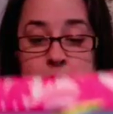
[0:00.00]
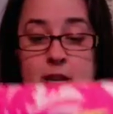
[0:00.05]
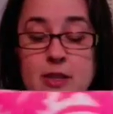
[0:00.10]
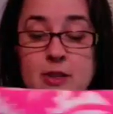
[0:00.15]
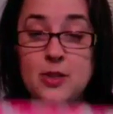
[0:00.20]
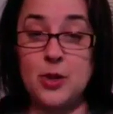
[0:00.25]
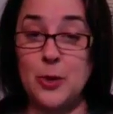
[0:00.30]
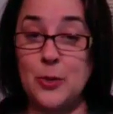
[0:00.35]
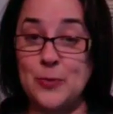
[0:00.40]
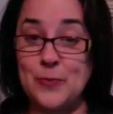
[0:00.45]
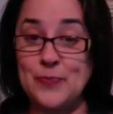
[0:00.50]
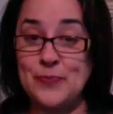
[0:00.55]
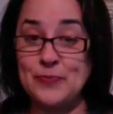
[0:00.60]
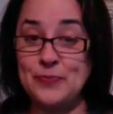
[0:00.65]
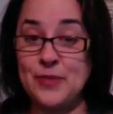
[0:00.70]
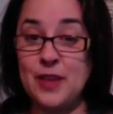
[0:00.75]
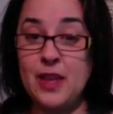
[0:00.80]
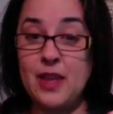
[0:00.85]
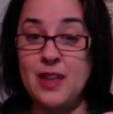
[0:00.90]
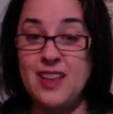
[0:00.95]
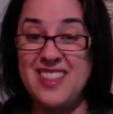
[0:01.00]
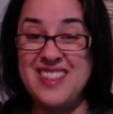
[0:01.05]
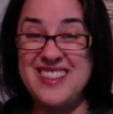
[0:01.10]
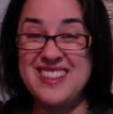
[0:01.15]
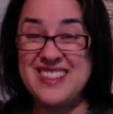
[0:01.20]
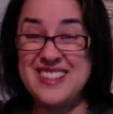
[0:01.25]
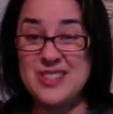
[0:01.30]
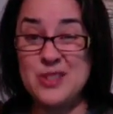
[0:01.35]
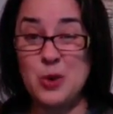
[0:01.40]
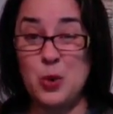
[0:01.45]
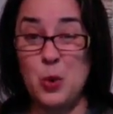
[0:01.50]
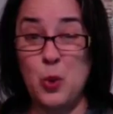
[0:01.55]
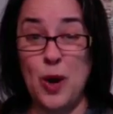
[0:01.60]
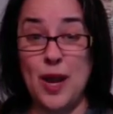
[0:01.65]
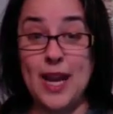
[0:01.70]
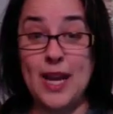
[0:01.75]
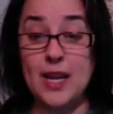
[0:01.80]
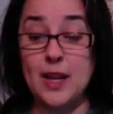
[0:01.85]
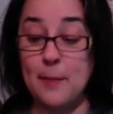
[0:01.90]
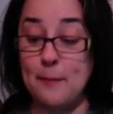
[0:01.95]
So this is
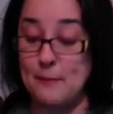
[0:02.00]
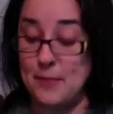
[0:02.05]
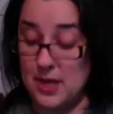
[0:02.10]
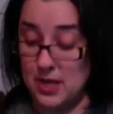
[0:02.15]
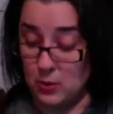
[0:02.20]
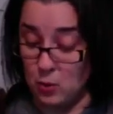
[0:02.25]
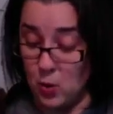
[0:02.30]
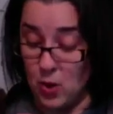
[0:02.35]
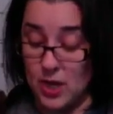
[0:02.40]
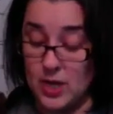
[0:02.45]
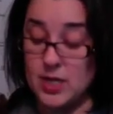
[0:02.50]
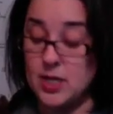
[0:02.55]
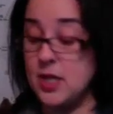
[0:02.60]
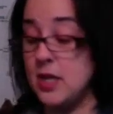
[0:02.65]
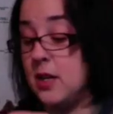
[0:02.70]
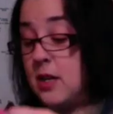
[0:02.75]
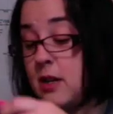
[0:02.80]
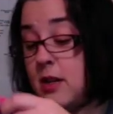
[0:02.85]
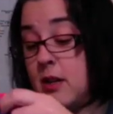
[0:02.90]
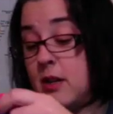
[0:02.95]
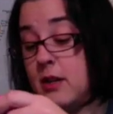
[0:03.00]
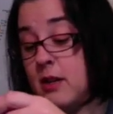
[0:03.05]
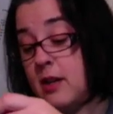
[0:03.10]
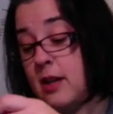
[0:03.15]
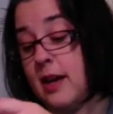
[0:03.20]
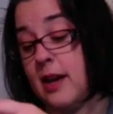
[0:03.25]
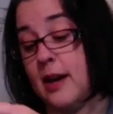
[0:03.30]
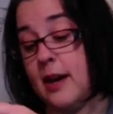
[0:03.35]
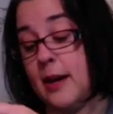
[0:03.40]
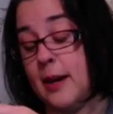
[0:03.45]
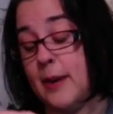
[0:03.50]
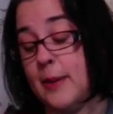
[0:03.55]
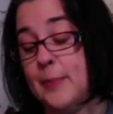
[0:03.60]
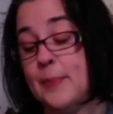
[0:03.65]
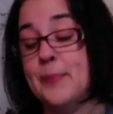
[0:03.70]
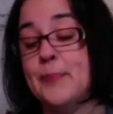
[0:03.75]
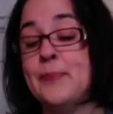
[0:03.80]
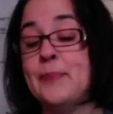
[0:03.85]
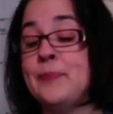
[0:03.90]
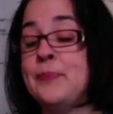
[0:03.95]
quite a big one.
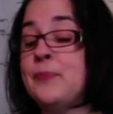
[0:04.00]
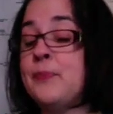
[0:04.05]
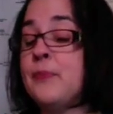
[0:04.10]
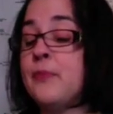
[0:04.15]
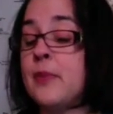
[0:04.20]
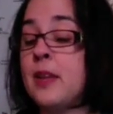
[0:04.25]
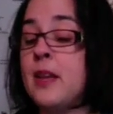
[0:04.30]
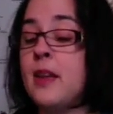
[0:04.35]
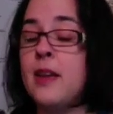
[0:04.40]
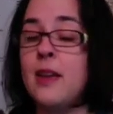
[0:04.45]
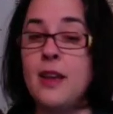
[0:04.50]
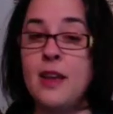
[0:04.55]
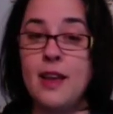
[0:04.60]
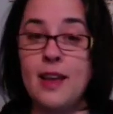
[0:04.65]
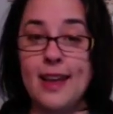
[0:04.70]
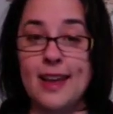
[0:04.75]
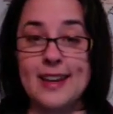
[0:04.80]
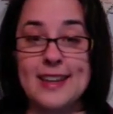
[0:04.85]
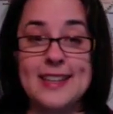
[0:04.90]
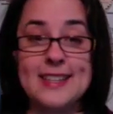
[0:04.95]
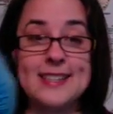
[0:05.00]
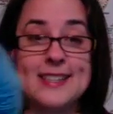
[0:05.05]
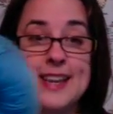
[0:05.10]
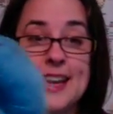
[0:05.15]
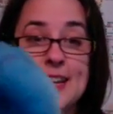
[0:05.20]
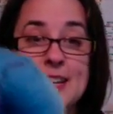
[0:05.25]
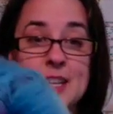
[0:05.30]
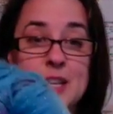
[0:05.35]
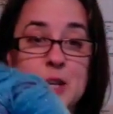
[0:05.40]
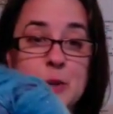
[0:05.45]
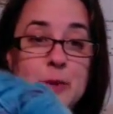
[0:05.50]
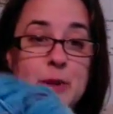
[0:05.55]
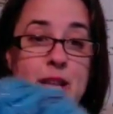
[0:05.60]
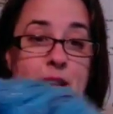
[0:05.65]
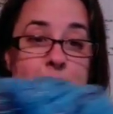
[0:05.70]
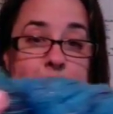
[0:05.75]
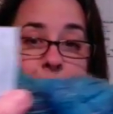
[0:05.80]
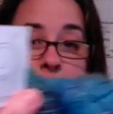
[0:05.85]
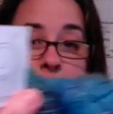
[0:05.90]
And inside it, you will have a